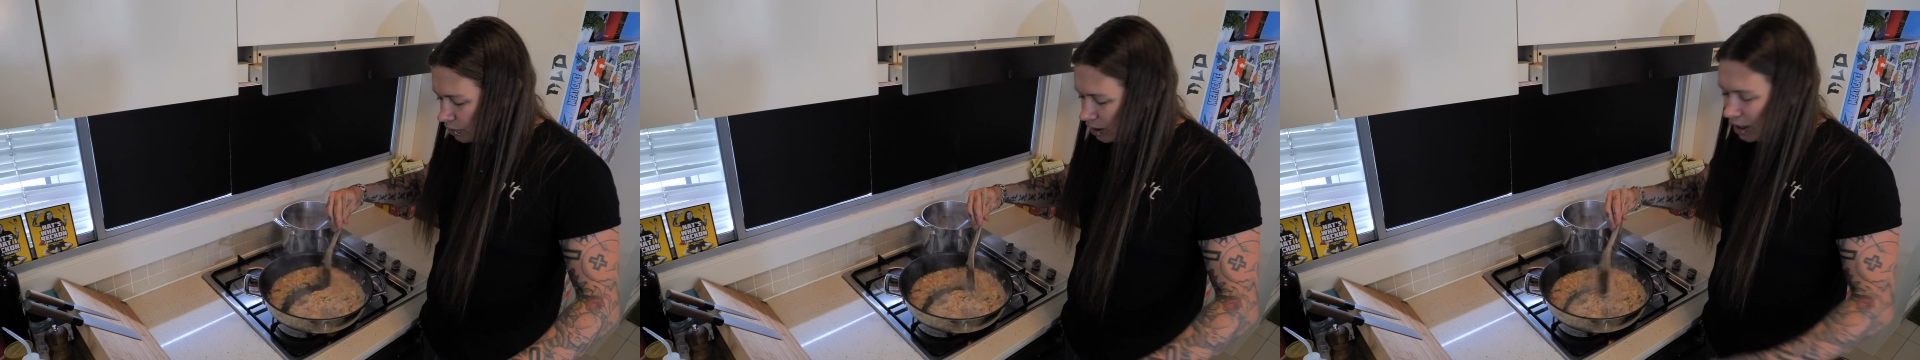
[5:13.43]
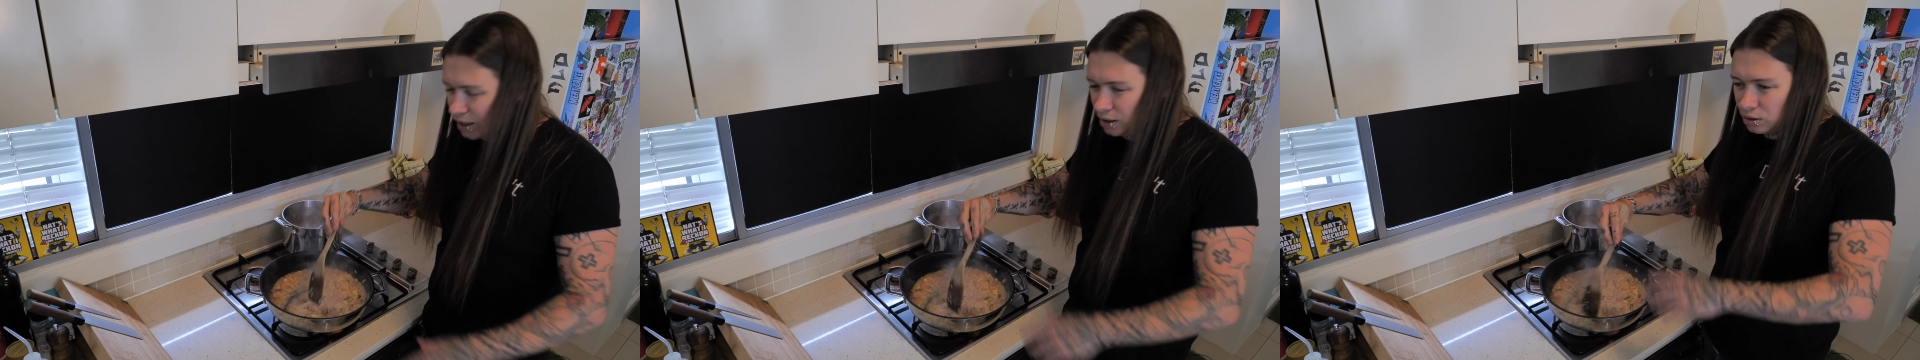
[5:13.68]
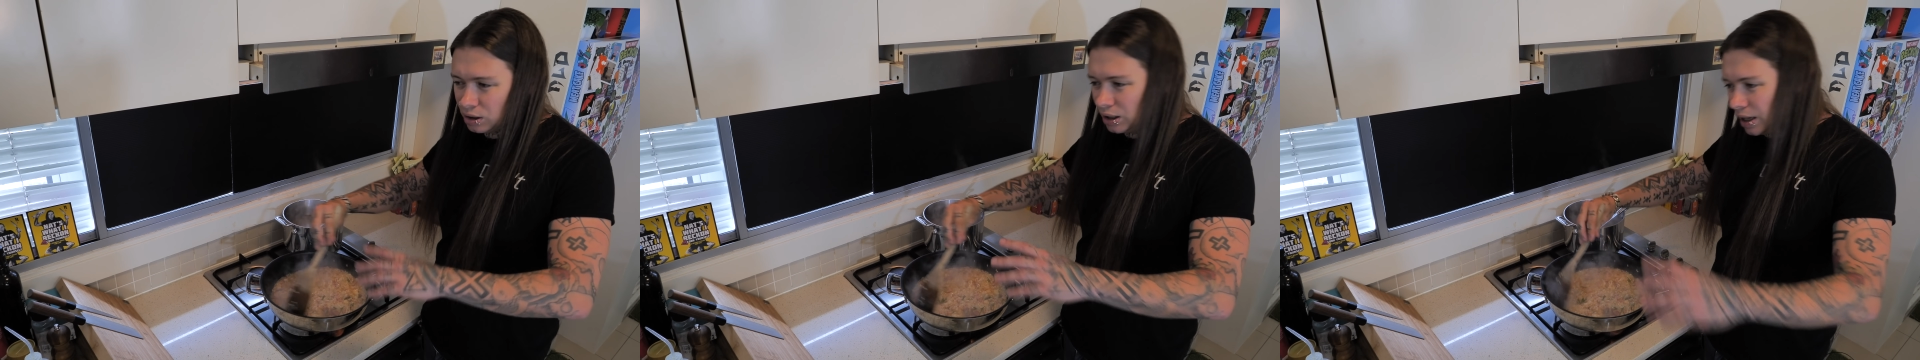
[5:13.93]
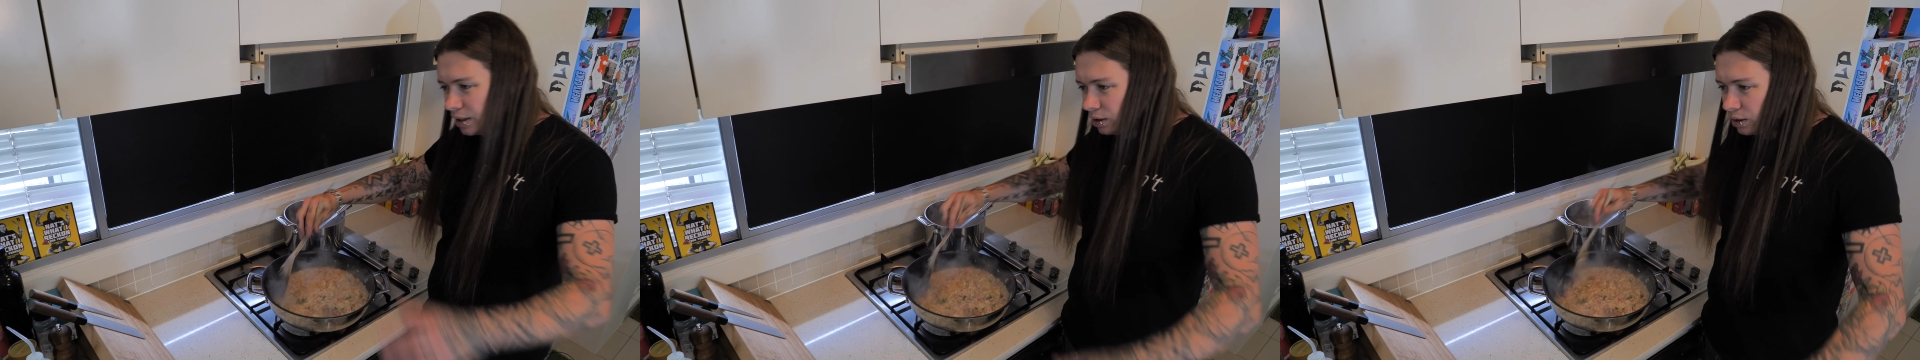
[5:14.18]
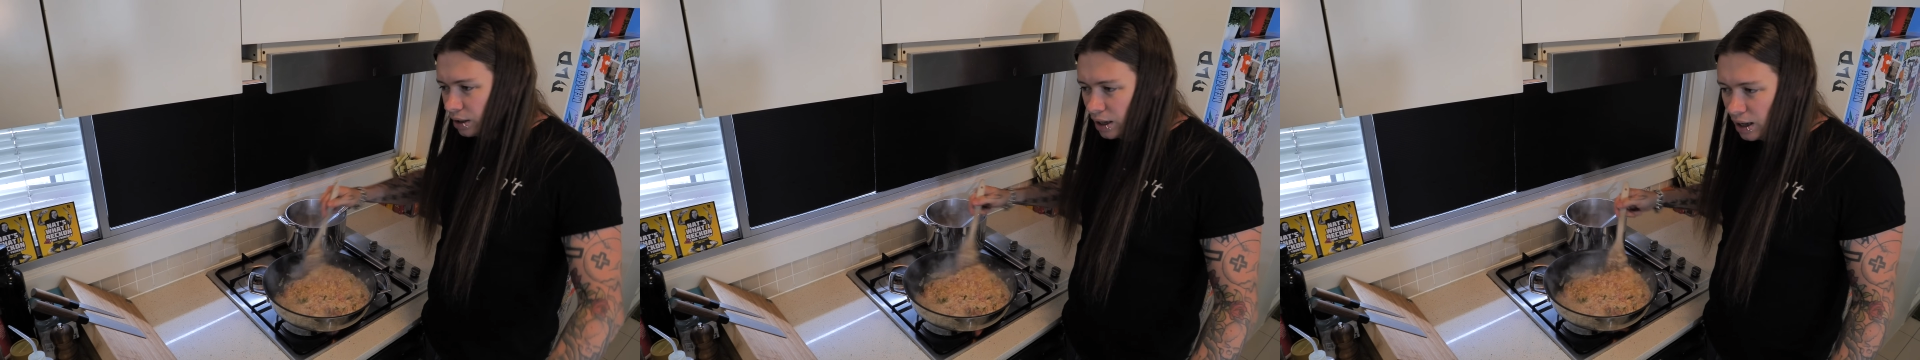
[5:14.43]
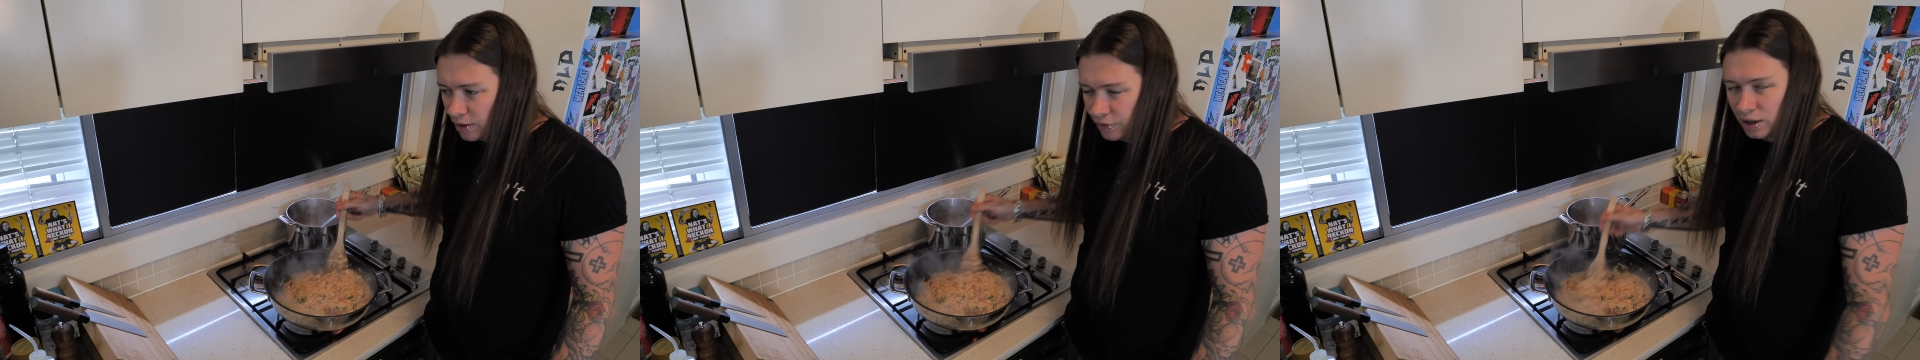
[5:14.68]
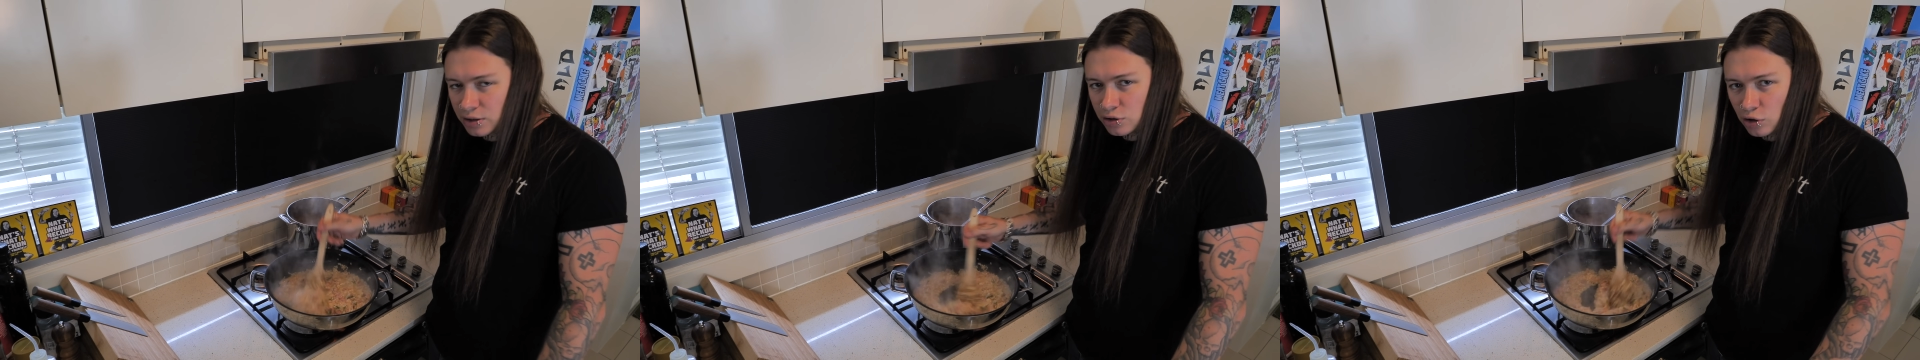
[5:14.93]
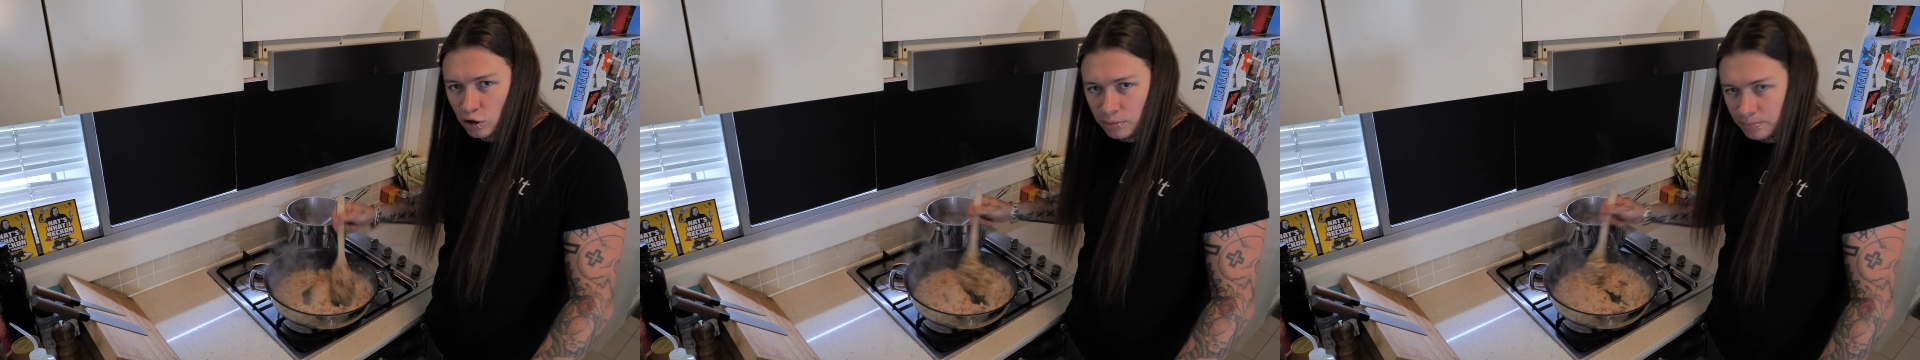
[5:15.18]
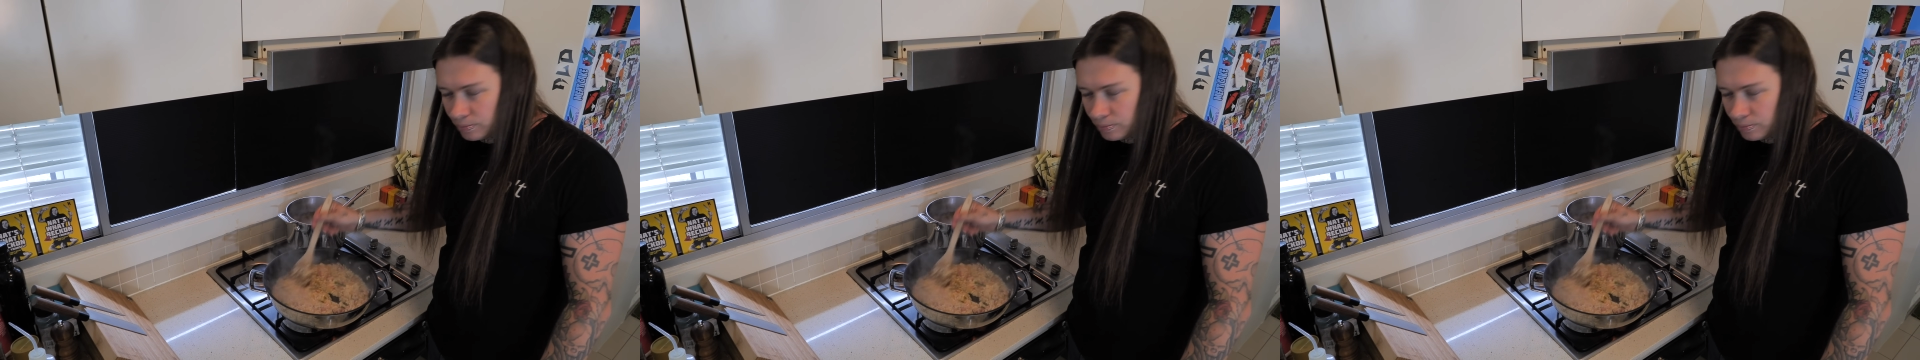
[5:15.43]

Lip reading: ladle and a half at a time.